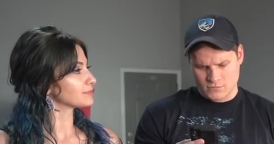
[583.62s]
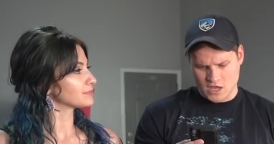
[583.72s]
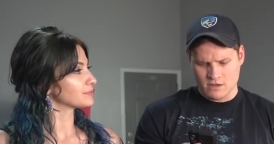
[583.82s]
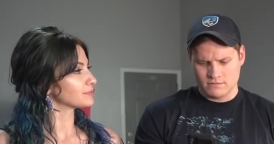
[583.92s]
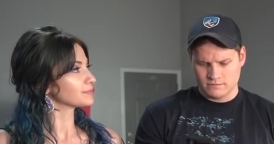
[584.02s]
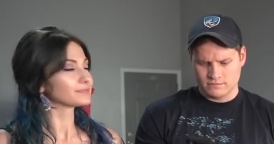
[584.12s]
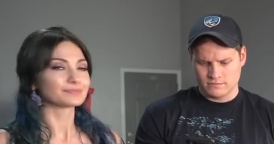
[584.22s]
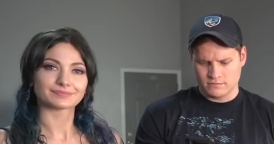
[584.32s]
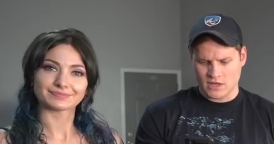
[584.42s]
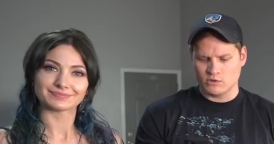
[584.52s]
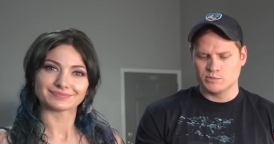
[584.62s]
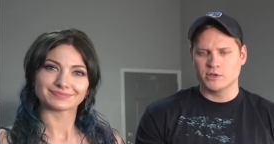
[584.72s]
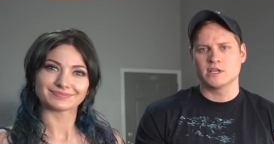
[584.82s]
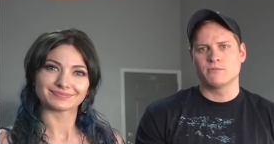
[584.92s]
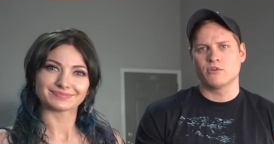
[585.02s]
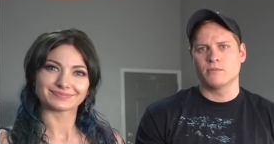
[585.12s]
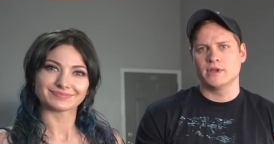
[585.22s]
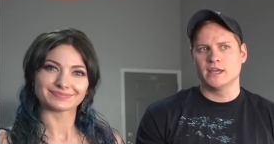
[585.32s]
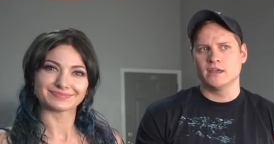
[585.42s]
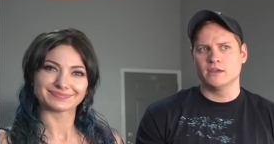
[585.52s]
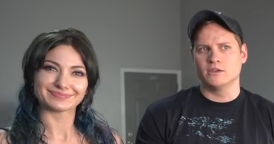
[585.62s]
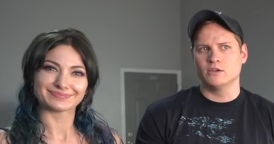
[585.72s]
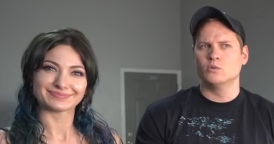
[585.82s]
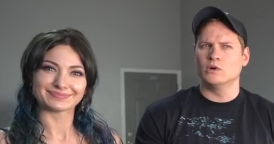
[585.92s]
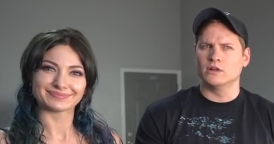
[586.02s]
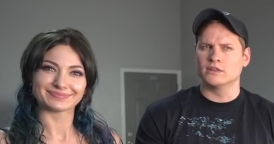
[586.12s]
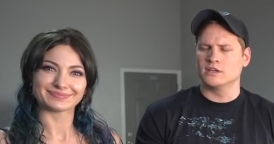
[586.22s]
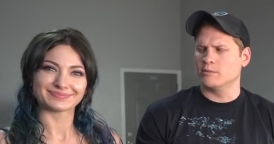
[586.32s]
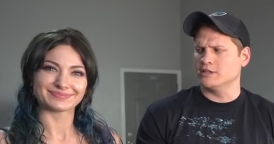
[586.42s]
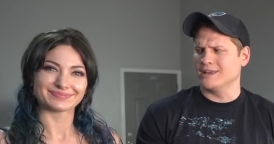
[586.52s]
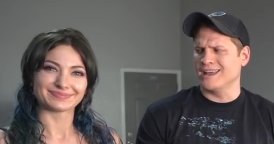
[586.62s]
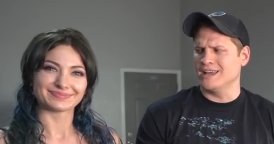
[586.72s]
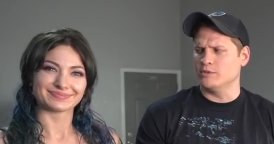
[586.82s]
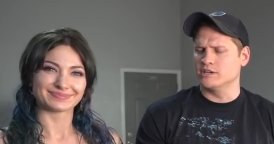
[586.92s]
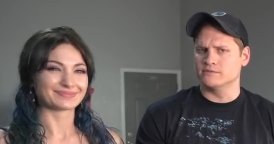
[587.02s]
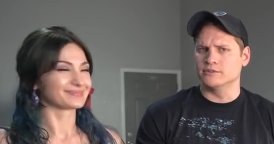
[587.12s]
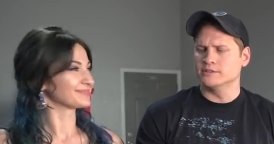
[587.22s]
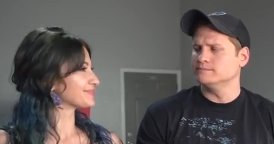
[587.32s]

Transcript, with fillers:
Speaker 1: Yeah. That was picked up from a Goodwill. I think I paid like eight bucks for it.